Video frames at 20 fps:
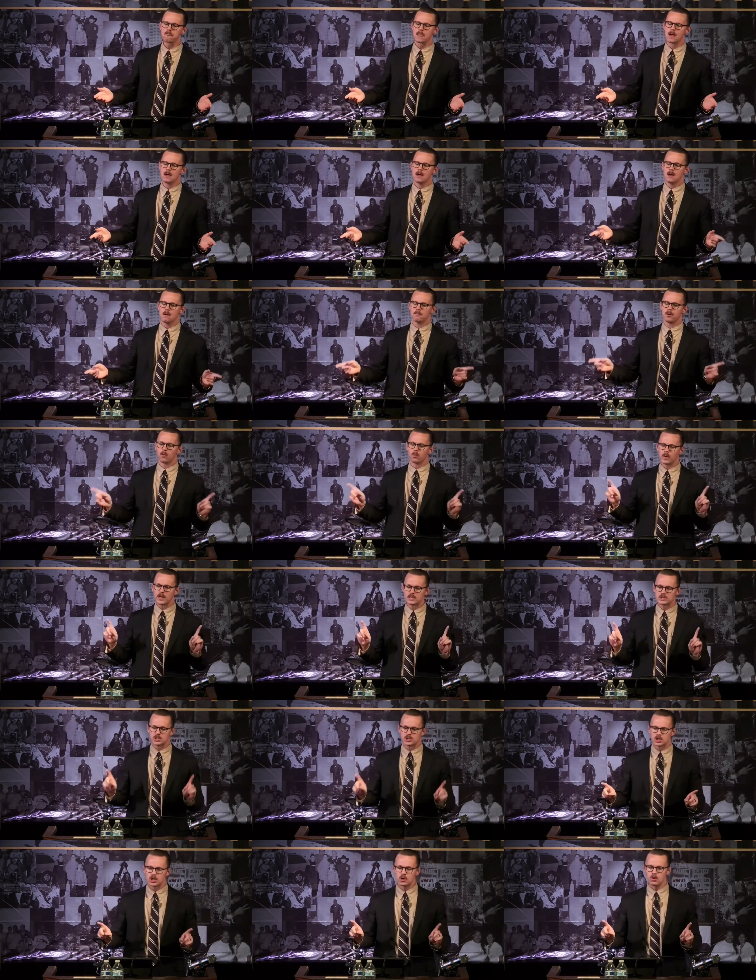But we
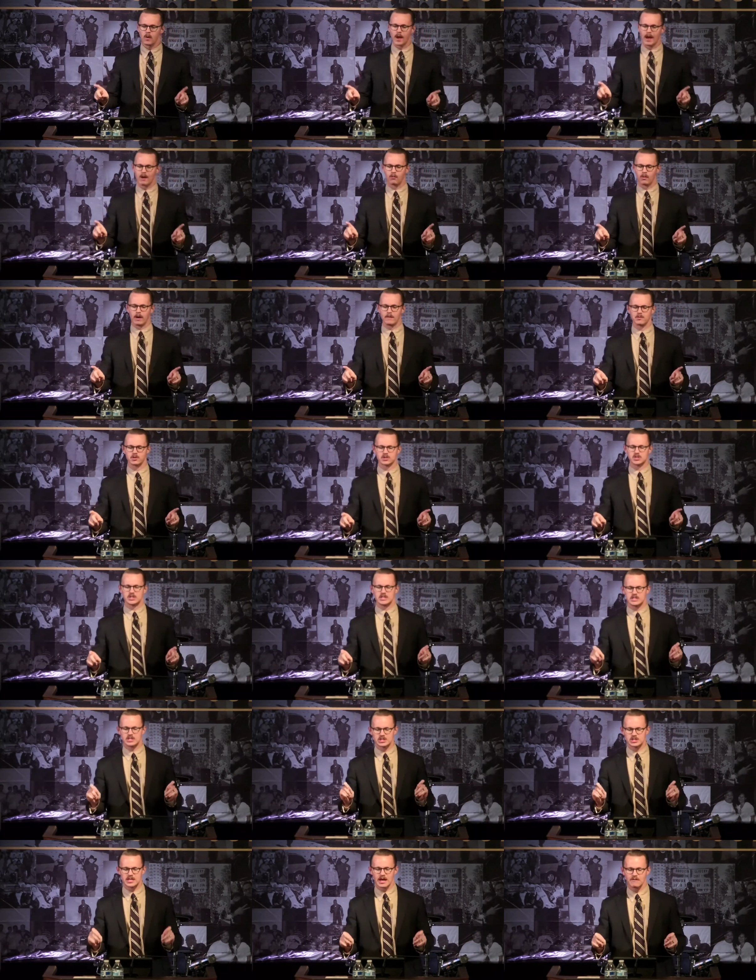do, however, see
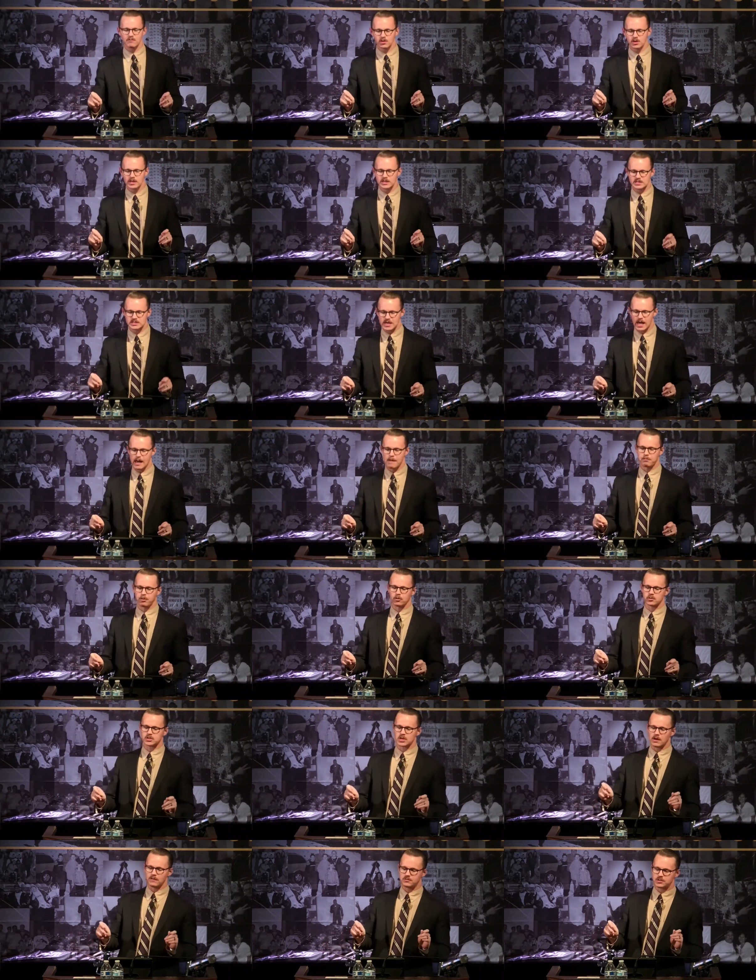several examples
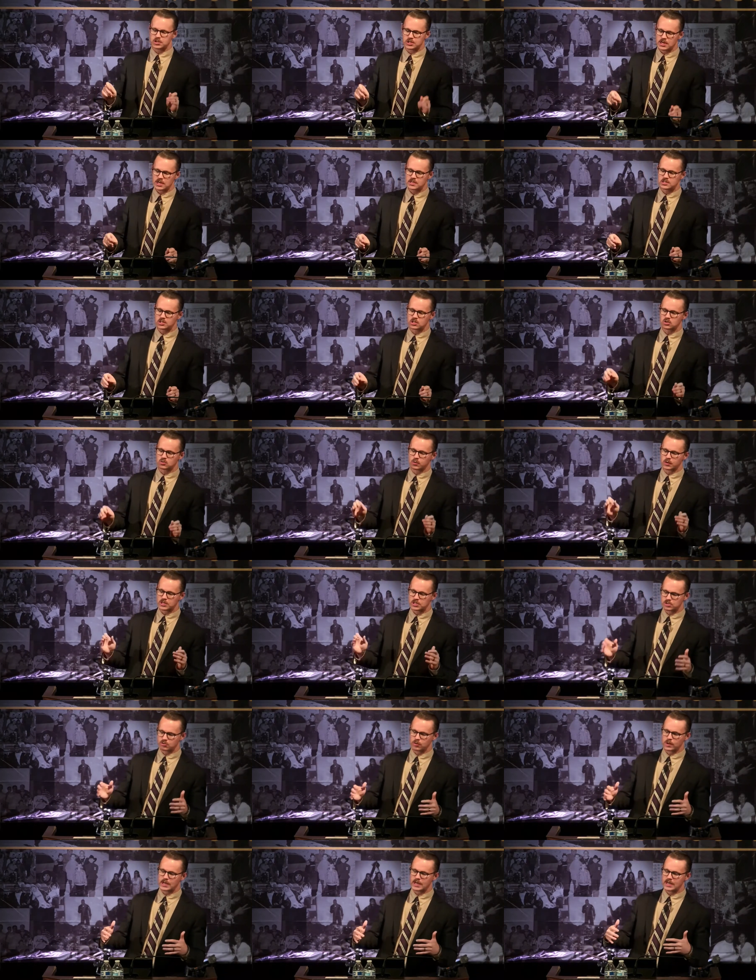of Jesus
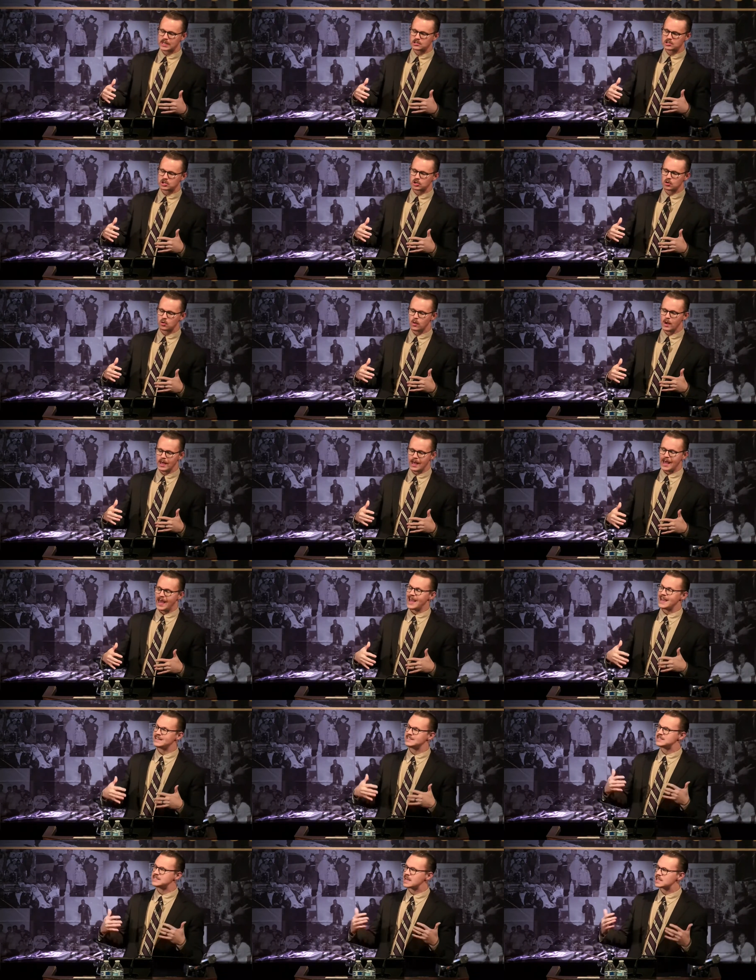retreating to a
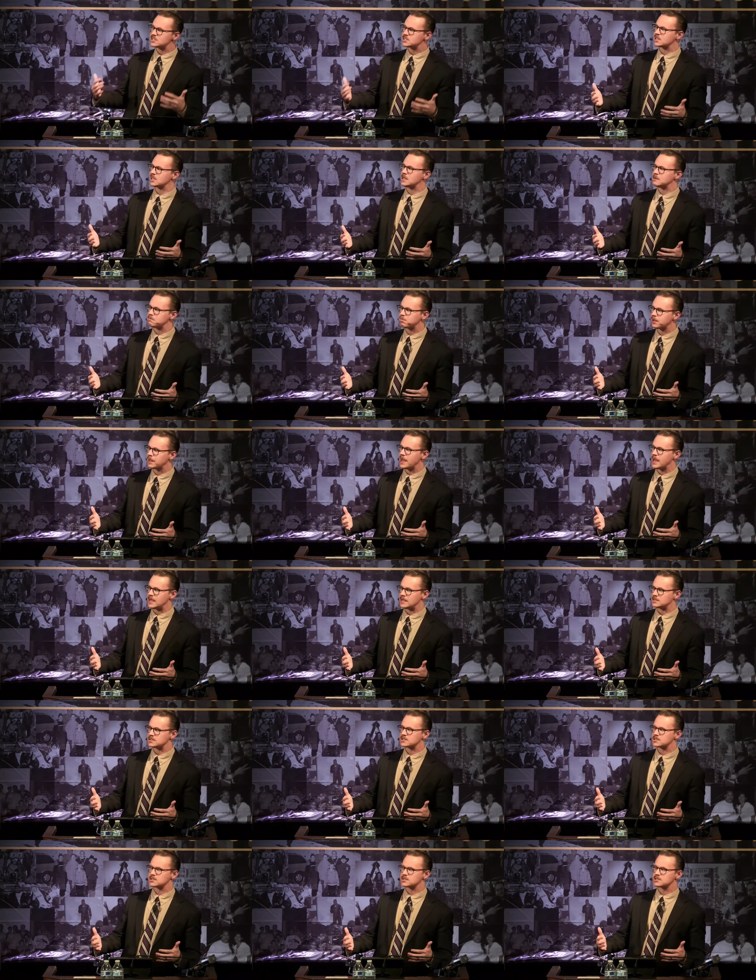desolate
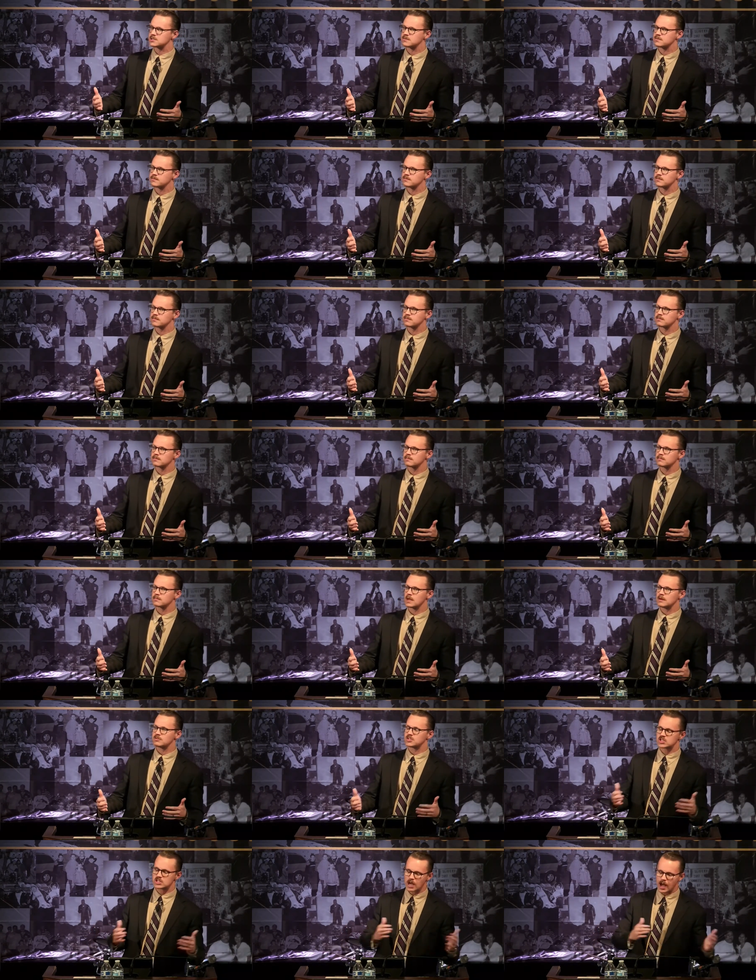place.
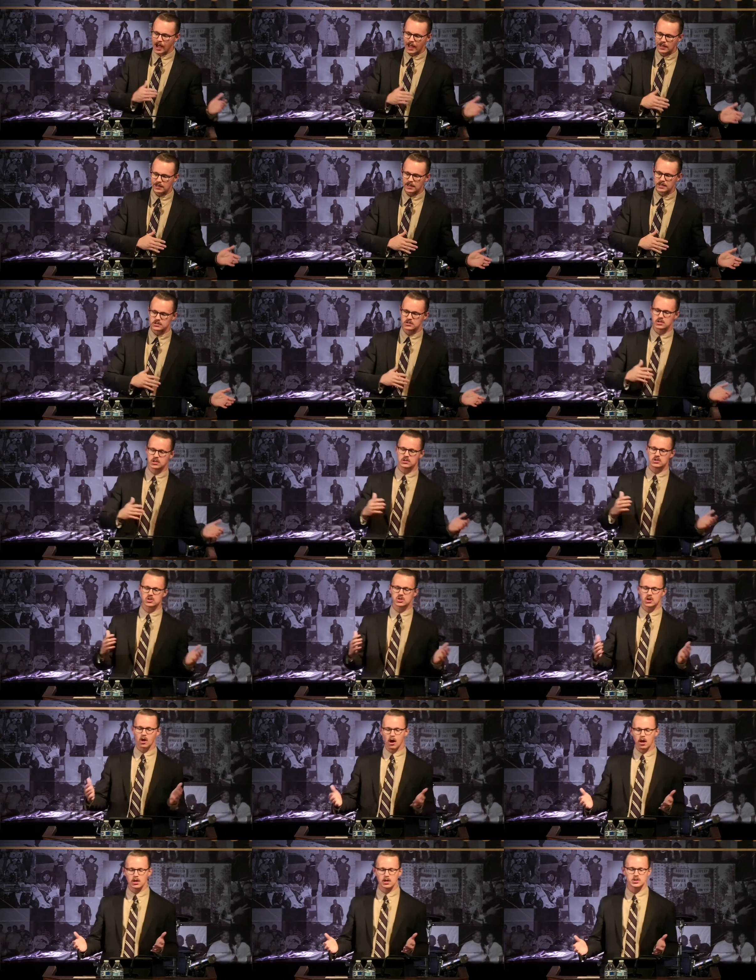of silence and
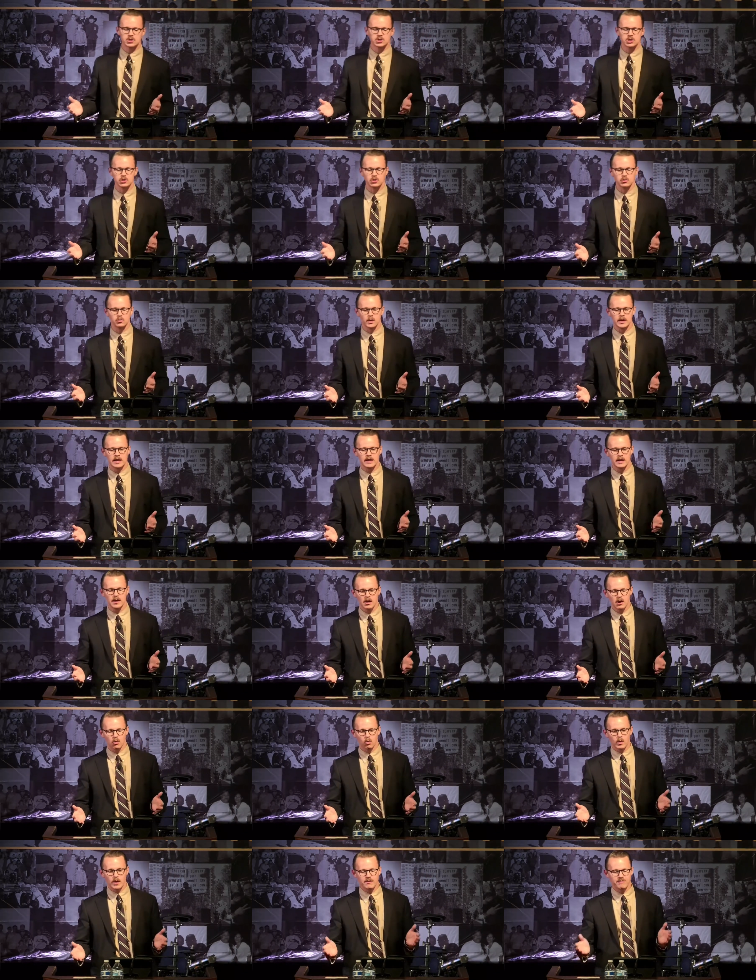solitude. We
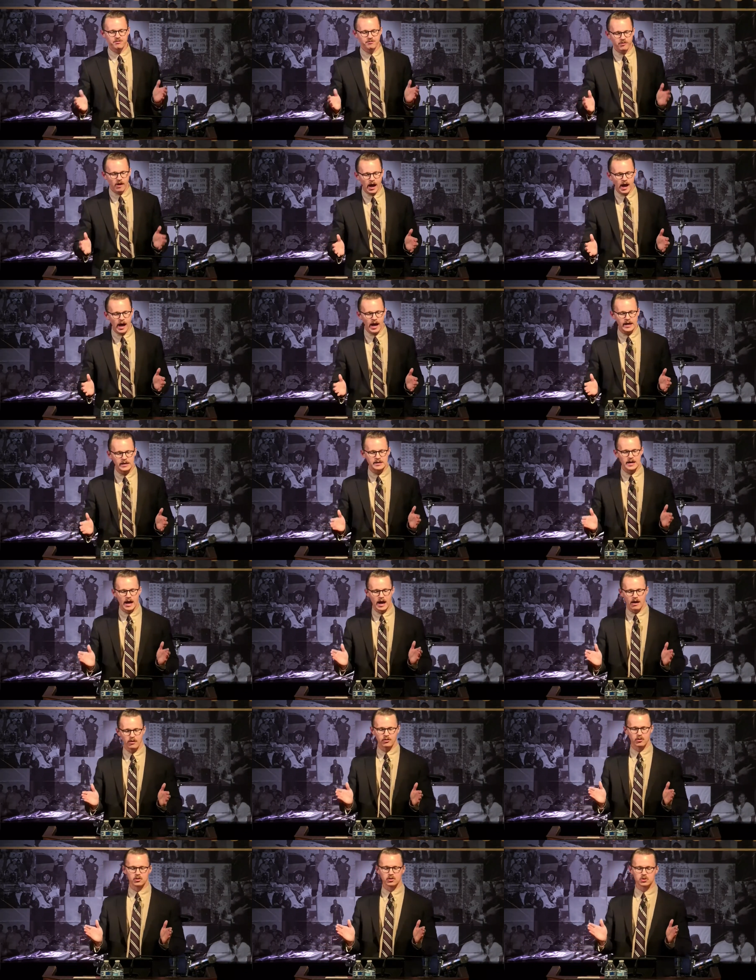find
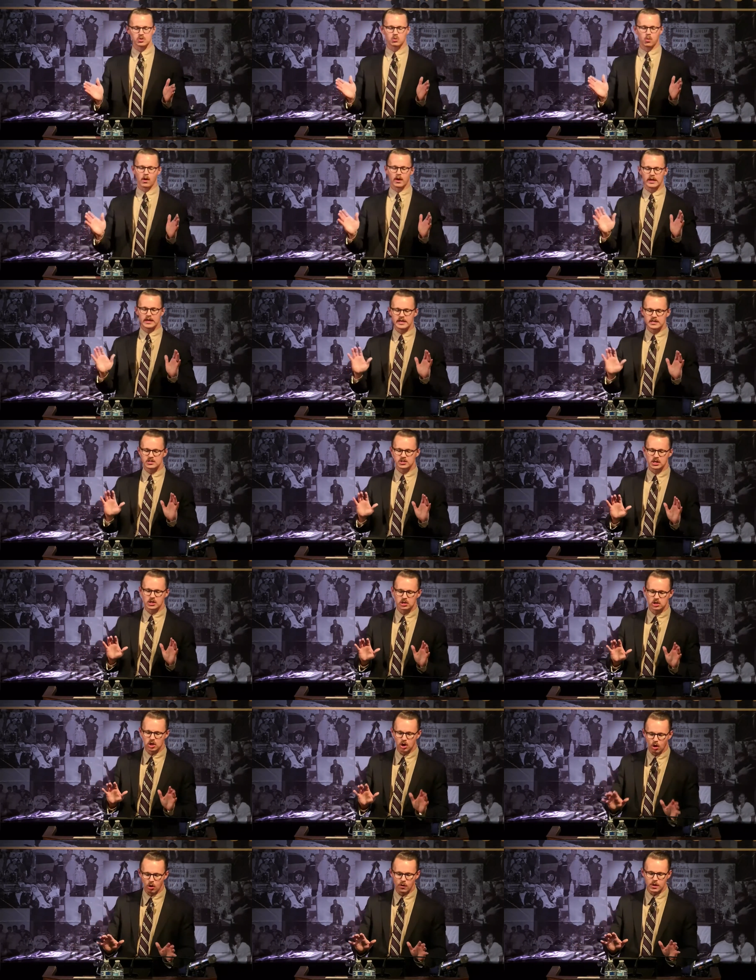others where he's
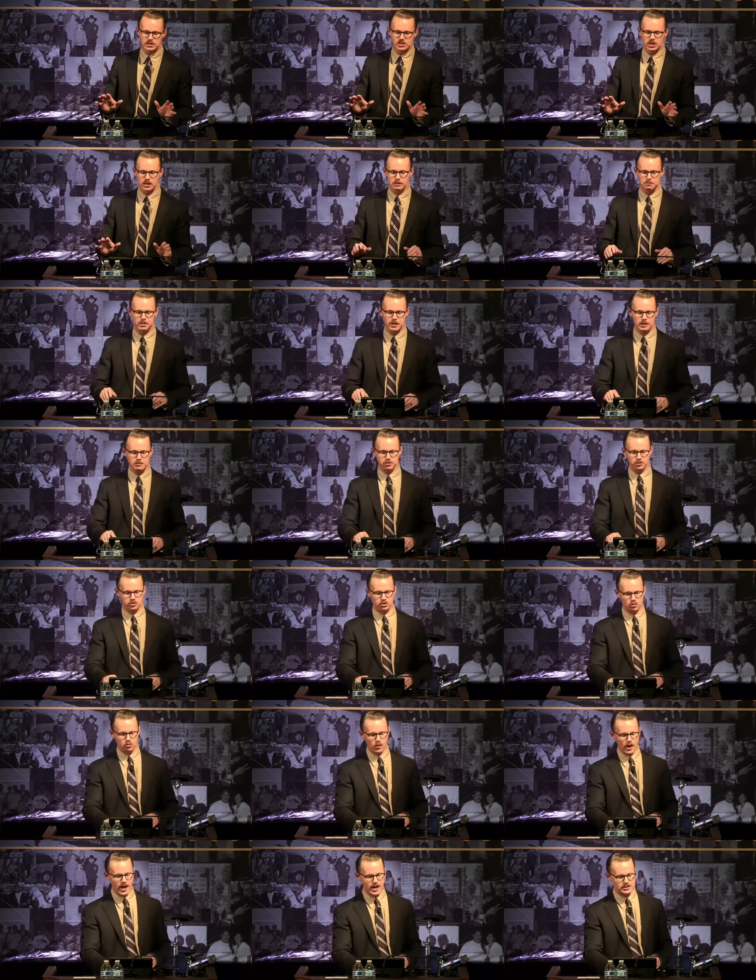encouraging people to
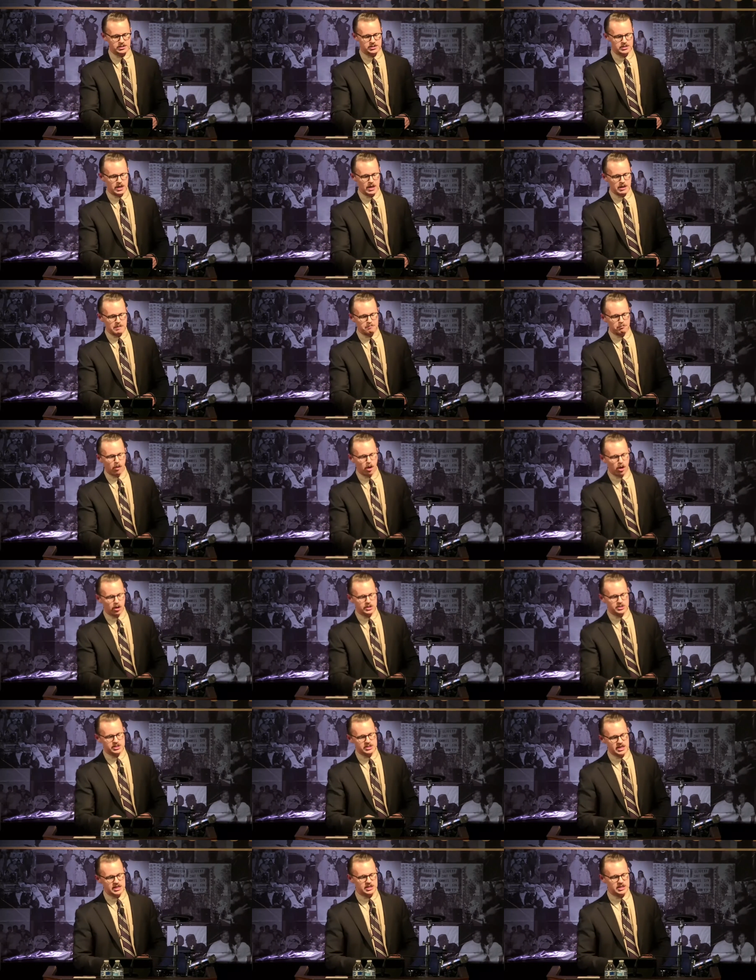rest. Mark 6,